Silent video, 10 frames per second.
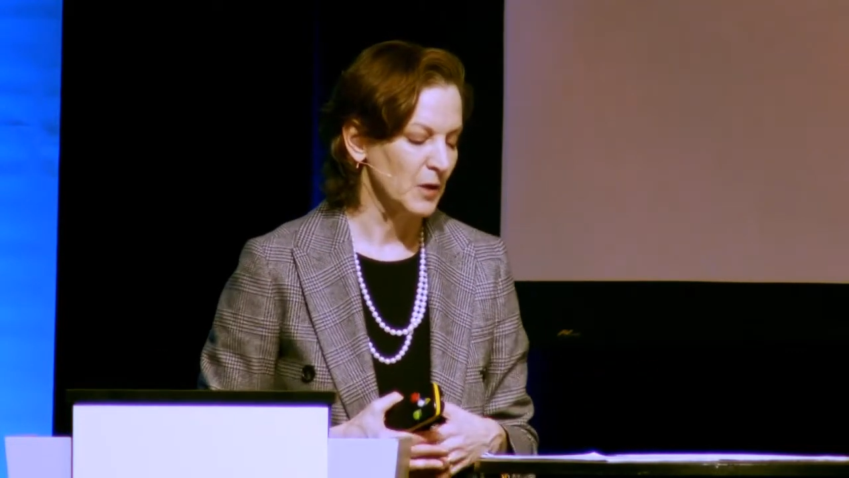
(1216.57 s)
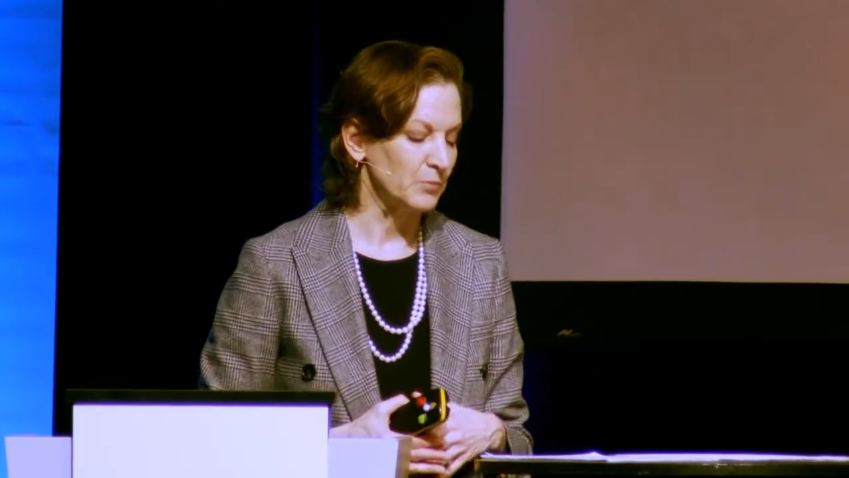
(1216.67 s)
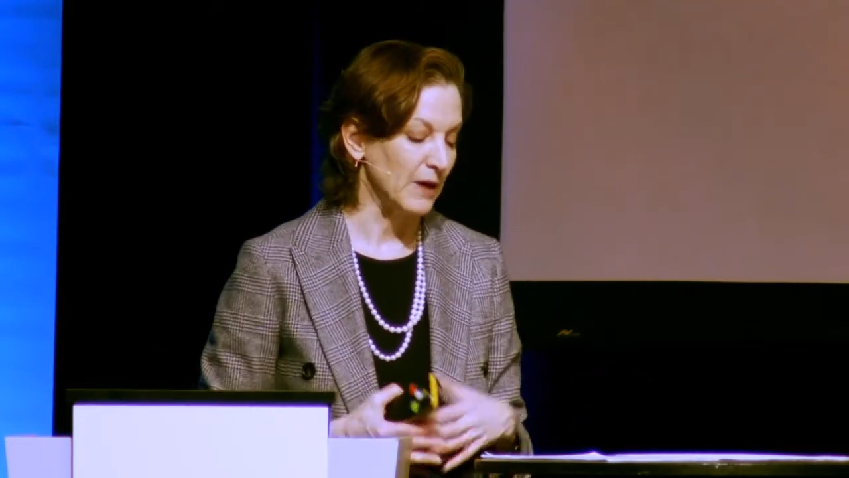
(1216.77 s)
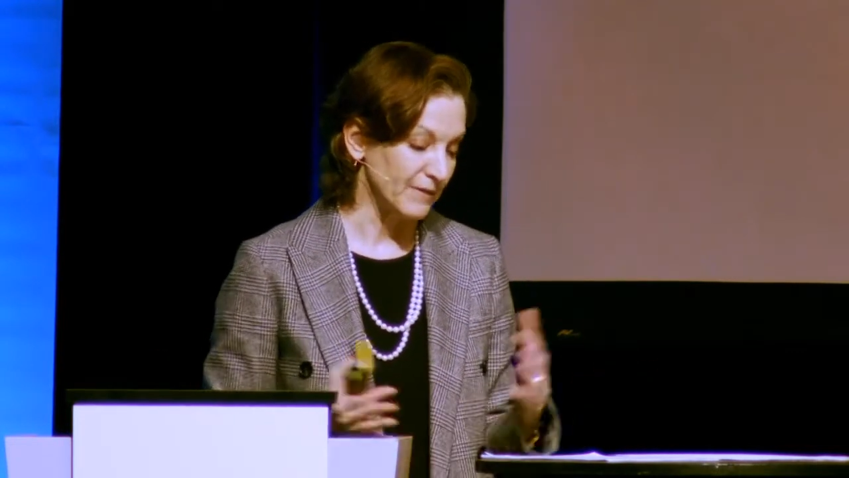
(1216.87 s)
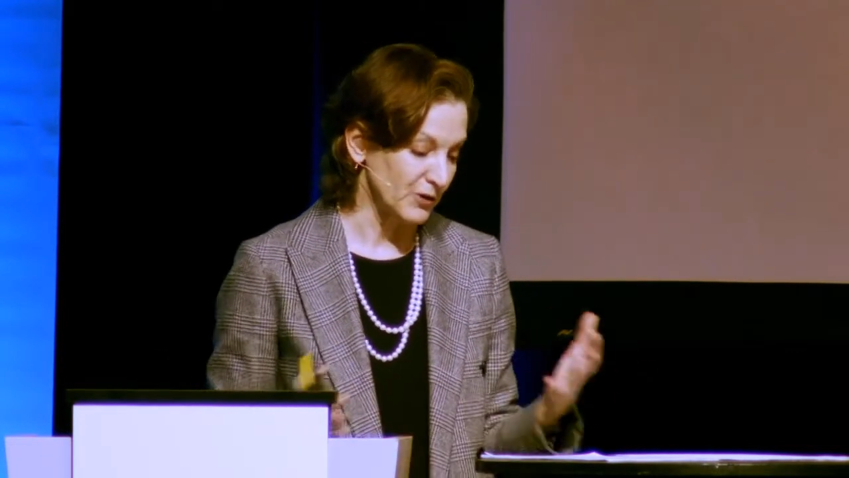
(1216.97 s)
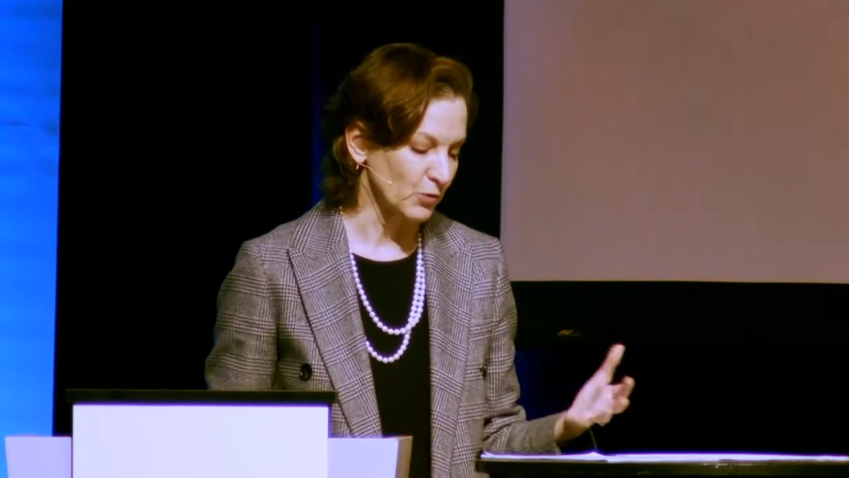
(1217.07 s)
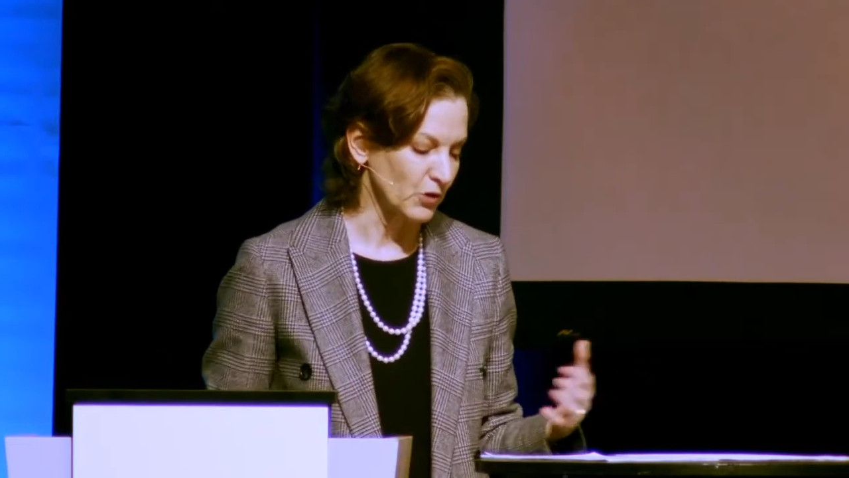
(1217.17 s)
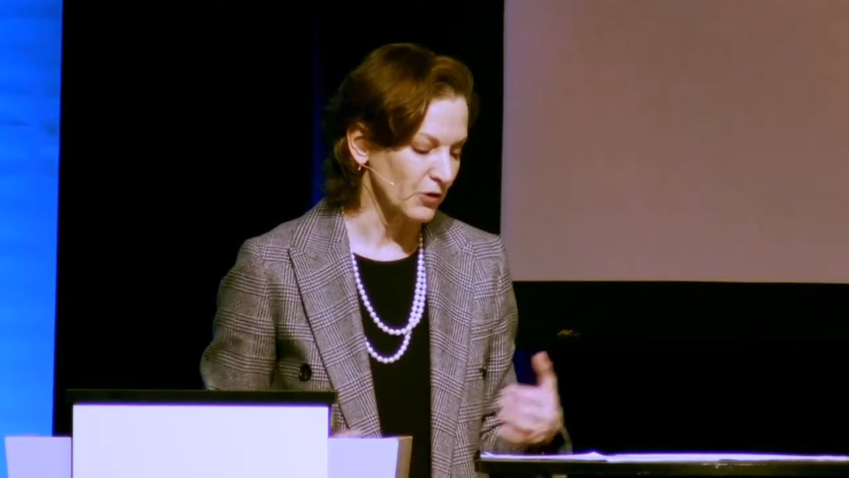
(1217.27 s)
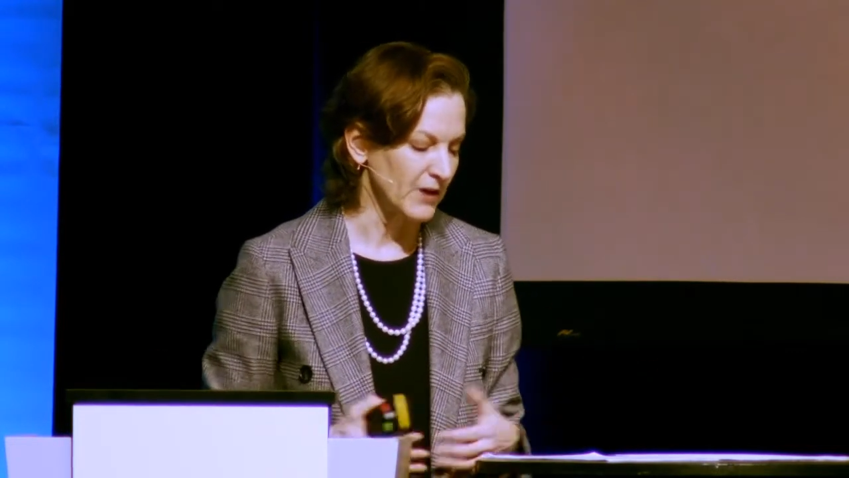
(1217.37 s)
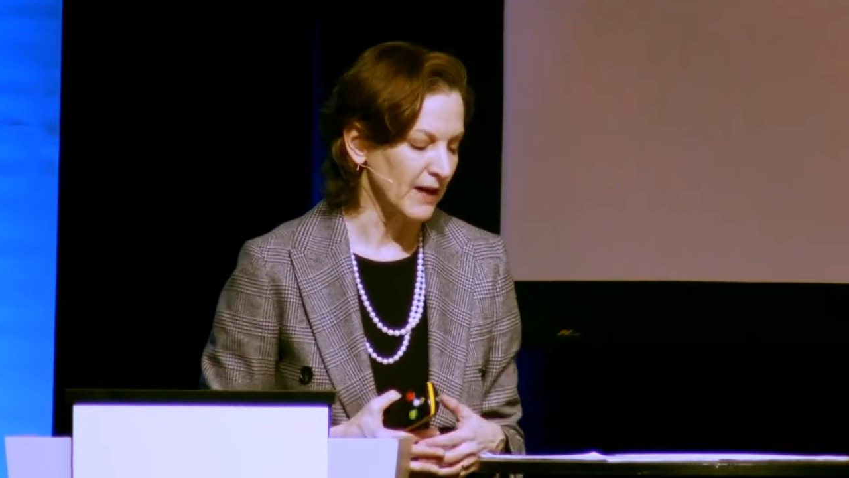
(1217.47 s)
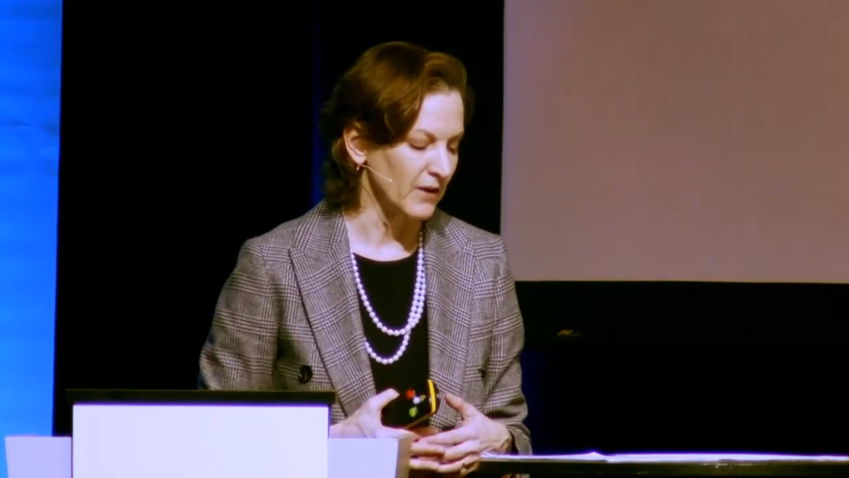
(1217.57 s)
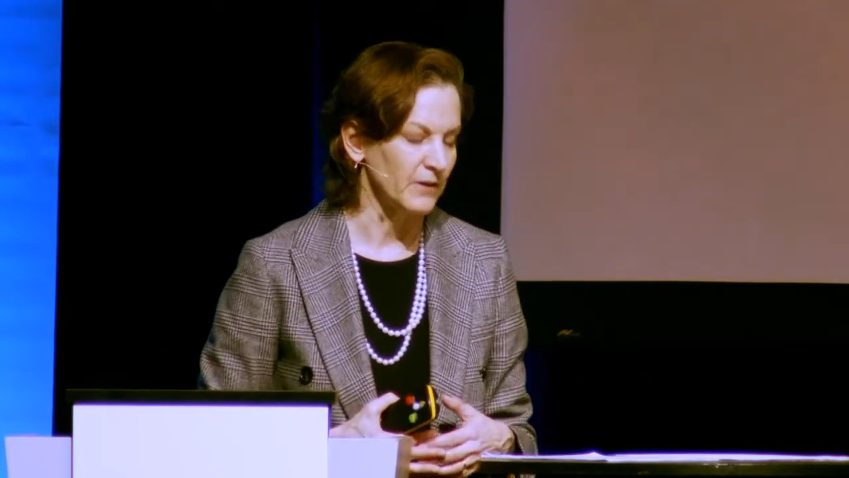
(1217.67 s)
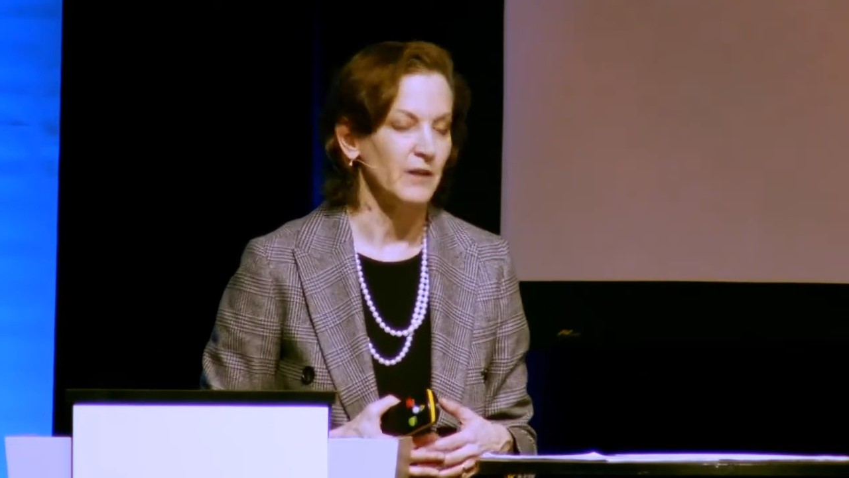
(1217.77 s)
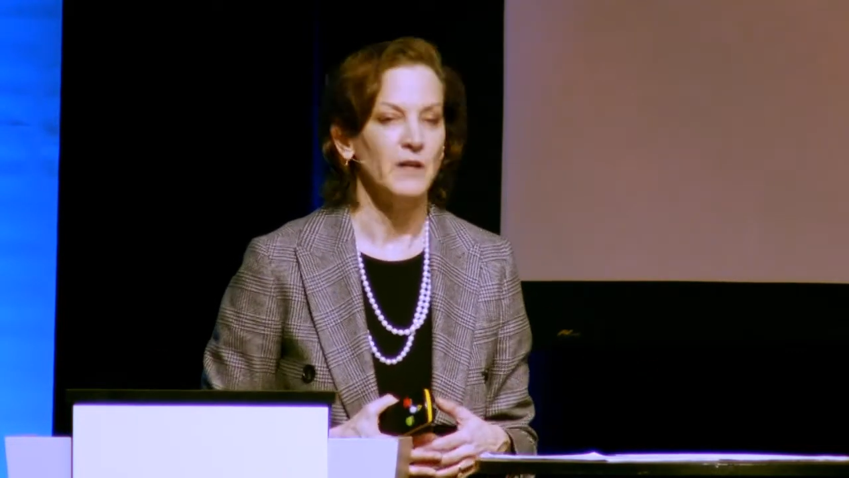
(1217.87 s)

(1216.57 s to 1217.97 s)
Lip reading: profits will go down.